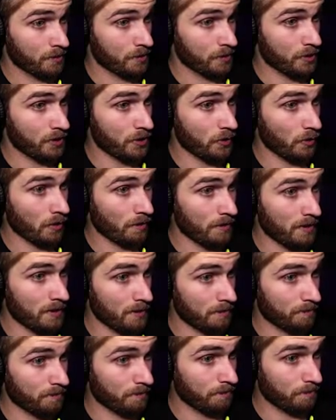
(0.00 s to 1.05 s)
So you want me
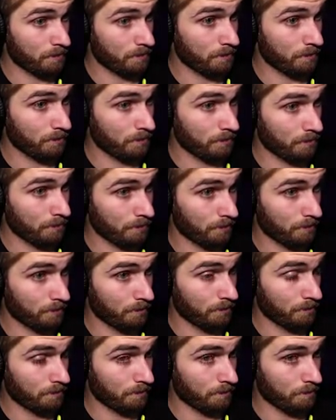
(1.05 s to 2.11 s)
to
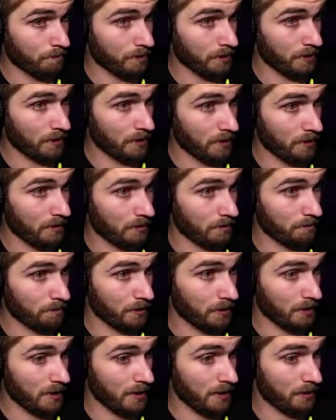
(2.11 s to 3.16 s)
put the
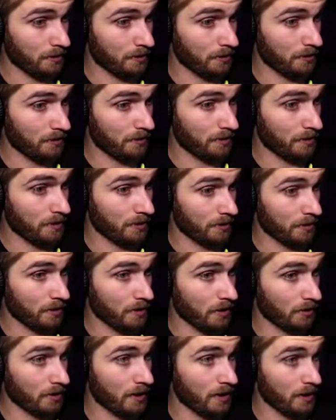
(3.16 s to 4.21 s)
candle?
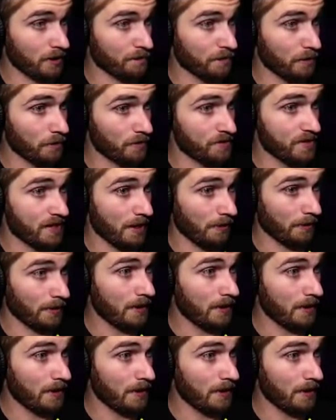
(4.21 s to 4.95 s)
Okay, the phone's that